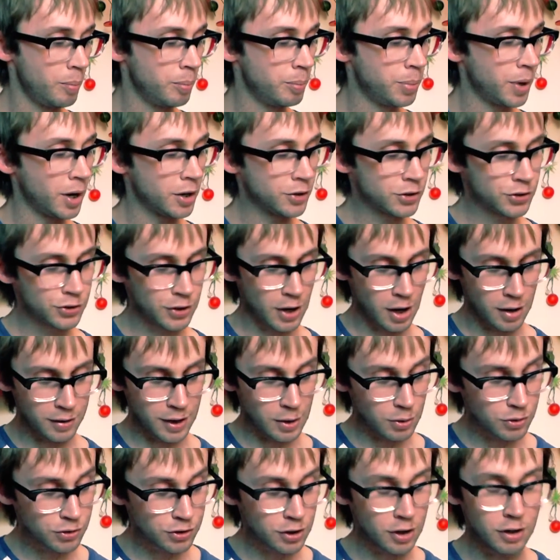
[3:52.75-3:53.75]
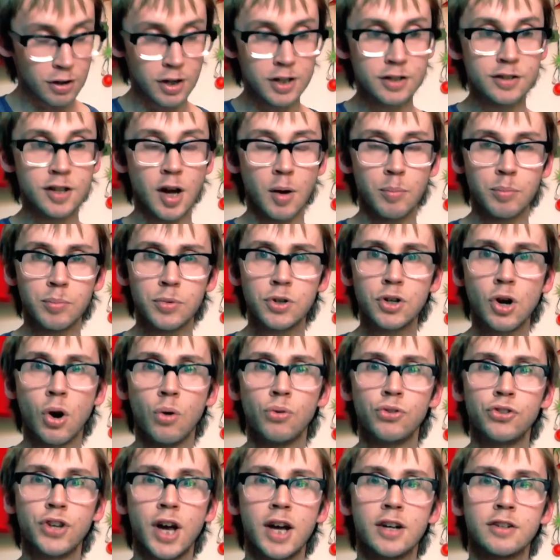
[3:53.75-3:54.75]
but there are certainly some
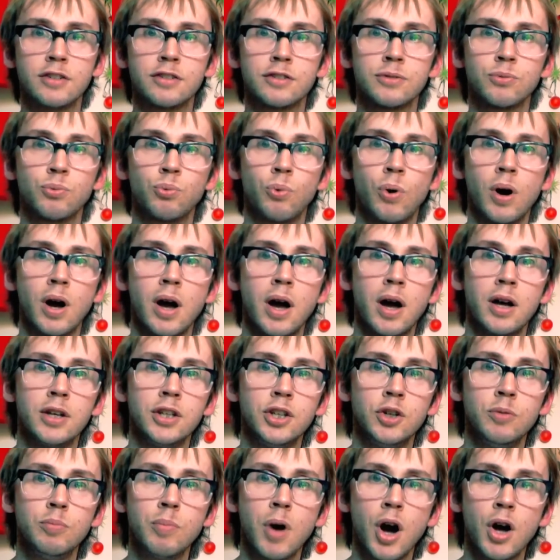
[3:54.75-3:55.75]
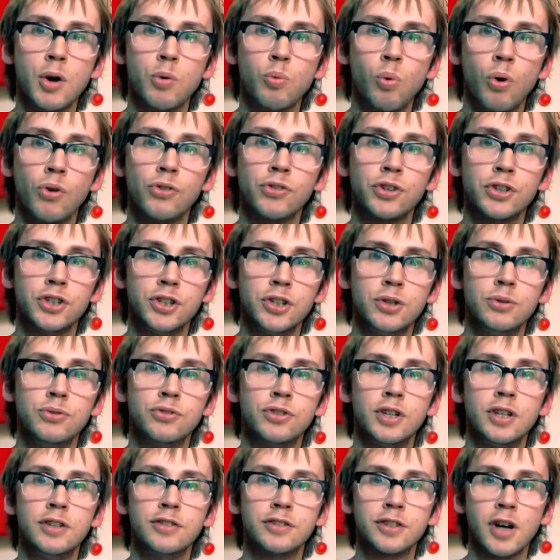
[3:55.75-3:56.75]
contexts where you might want to
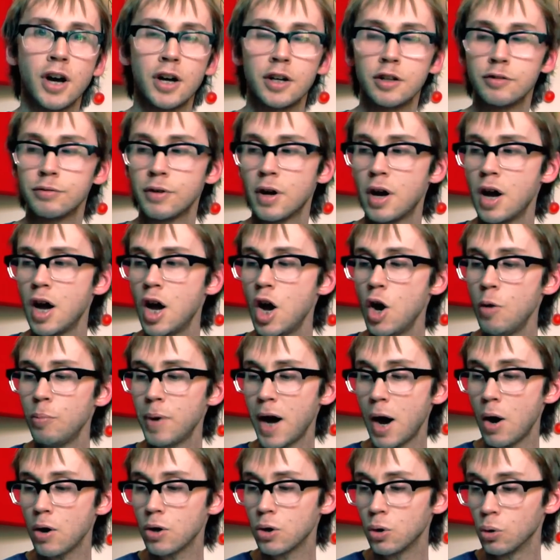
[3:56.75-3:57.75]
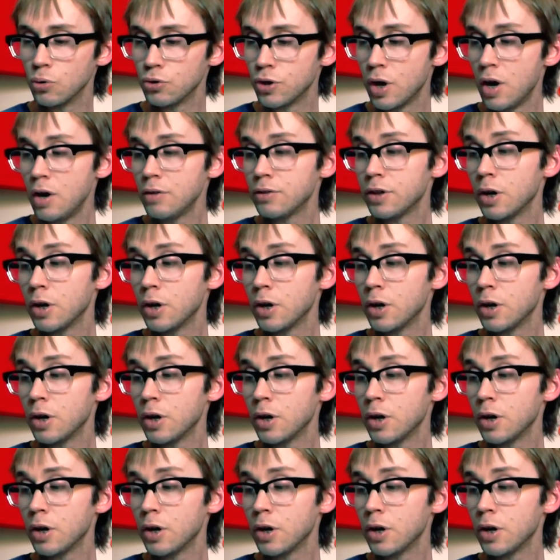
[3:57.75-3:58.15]
use these kind of power chords,